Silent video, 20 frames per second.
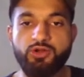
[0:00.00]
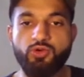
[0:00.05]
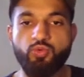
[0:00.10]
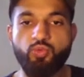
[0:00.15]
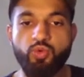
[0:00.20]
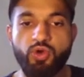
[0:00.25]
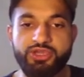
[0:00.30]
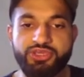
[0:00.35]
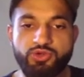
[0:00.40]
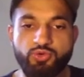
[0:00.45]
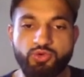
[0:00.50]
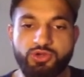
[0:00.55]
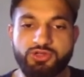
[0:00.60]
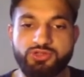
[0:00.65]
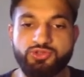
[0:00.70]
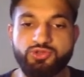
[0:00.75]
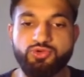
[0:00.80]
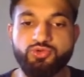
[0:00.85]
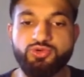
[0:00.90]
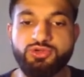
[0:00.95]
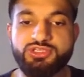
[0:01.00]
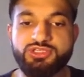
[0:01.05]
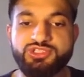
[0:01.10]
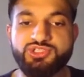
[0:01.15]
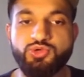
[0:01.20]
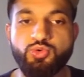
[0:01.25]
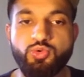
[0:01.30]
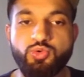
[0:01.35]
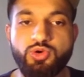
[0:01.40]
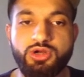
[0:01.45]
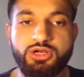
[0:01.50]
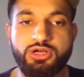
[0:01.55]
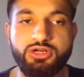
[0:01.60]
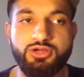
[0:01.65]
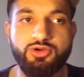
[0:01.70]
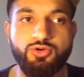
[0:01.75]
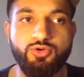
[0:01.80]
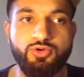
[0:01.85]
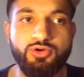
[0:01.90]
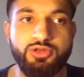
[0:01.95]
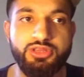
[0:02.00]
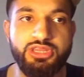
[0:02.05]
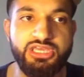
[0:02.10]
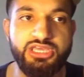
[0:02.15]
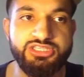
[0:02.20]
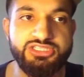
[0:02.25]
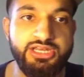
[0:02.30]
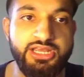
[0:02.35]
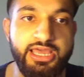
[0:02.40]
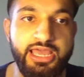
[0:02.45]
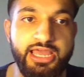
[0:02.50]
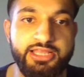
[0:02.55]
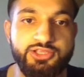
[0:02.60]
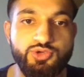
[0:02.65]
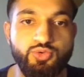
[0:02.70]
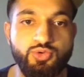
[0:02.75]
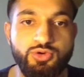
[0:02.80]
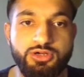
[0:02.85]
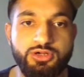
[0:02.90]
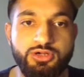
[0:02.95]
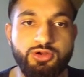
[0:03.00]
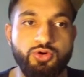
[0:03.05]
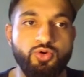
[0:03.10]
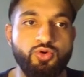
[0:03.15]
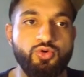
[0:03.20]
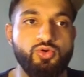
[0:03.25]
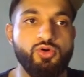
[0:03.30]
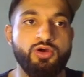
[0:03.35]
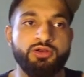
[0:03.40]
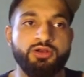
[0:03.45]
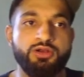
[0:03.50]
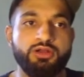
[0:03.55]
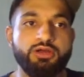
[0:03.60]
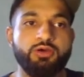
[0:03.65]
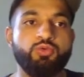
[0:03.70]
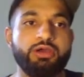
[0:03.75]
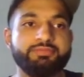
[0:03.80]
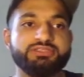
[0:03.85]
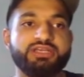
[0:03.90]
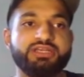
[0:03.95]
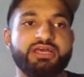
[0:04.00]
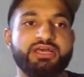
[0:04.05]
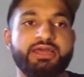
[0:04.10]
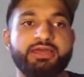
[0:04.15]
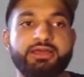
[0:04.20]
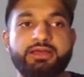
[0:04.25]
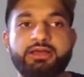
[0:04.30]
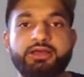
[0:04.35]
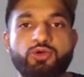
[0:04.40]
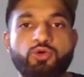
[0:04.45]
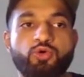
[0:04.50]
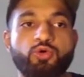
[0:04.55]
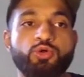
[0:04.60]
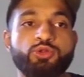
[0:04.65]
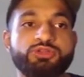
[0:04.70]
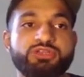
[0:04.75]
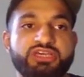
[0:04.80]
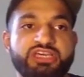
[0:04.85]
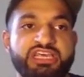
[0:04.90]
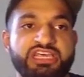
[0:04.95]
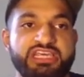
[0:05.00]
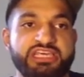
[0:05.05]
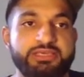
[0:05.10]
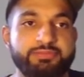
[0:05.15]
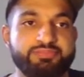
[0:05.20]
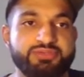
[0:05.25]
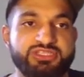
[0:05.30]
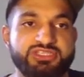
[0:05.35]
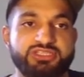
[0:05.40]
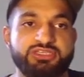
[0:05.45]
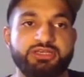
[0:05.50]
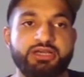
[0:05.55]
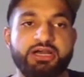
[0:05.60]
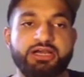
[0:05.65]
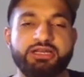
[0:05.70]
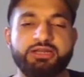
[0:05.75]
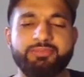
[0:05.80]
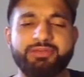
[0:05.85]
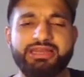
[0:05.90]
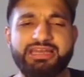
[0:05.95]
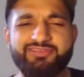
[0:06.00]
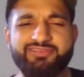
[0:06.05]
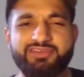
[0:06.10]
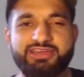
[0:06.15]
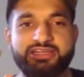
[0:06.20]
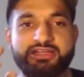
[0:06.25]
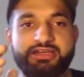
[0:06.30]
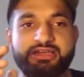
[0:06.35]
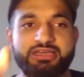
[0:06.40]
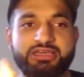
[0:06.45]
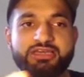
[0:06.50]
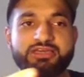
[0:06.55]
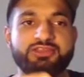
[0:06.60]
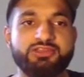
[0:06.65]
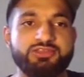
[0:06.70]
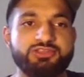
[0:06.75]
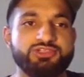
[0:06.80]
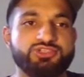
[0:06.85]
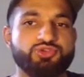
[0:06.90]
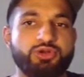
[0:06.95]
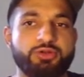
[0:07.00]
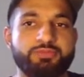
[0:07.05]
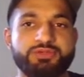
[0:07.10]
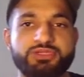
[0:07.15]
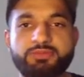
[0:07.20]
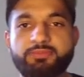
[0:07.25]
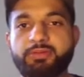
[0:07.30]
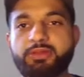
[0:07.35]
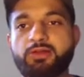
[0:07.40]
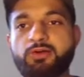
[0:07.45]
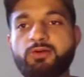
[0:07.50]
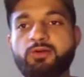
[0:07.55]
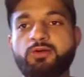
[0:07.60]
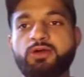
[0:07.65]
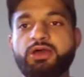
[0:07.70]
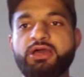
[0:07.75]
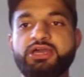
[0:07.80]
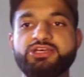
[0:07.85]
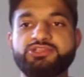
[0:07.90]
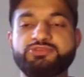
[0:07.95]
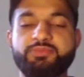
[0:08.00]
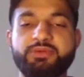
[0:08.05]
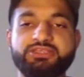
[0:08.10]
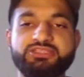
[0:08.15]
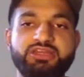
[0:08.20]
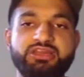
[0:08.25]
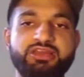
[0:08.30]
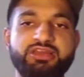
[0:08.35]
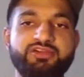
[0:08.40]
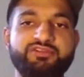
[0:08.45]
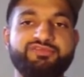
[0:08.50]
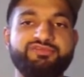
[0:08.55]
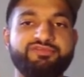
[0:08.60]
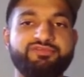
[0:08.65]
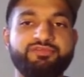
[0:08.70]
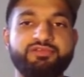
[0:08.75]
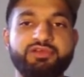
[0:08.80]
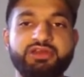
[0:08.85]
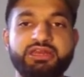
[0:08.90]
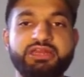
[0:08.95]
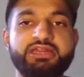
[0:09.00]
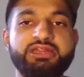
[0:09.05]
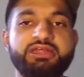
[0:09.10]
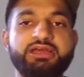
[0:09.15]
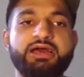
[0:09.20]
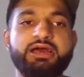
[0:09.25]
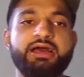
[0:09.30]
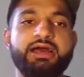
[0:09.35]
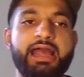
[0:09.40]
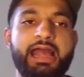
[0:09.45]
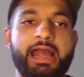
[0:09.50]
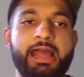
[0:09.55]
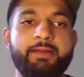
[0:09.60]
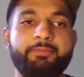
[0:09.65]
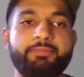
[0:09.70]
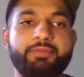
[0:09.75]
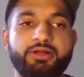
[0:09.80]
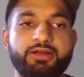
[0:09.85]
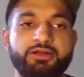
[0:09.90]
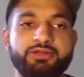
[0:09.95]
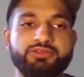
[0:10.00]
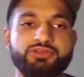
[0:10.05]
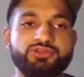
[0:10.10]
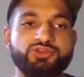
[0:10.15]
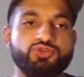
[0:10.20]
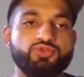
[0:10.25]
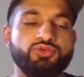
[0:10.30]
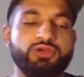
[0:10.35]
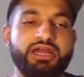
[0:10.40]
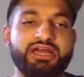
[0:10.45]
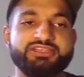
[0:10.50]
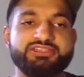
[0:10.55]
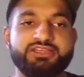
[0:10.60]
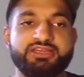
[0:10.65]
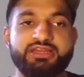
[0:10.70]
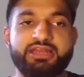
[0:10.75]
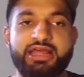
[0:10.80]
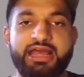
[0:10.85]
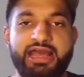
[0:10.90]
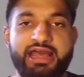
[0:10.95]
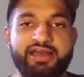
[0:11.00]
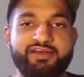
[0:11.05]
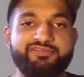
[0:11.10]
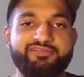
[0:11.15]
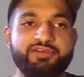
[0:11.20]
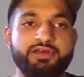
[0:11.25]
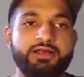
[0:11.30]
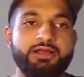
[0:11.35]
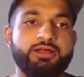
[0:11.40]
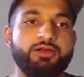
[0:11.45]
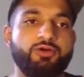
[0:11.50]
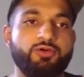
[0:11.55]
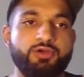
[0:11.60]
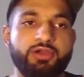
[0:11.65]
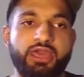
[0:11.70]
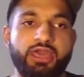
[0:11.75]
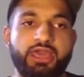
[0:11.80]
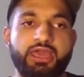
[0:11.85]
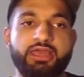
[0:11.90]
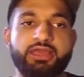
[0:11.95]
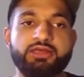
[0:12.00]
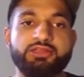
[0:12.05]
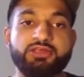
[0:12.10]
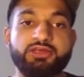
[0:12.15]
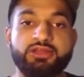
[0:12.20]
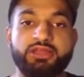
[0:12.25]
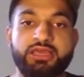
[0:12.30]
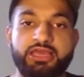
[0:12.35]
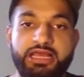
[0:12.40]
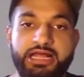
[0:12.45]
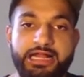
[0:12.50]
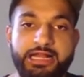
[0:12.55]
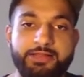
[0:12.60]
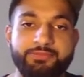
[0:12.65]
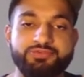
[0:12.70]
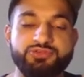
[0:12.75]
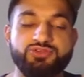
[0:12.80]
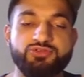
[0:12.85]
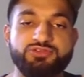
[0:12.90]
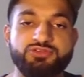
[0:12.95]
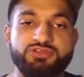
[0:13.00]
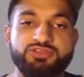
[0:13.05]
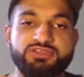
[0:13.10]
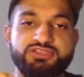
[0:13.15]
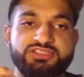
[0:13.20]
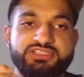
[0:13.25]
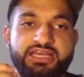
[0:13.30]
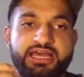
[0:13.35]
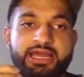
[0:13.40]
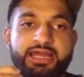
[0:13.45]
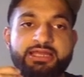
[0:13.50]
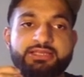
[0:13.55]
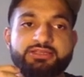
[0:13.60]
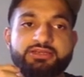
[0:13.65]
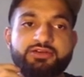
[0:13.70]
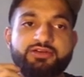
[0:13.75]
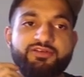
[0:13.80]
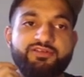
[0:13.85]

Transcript: What you want to do is you want to go on the internet and you want to go on a website called Heepsy. I'm going to be leaving a link in the description below. It's basically a free app that you guys can have, okay, and then it helps you to decide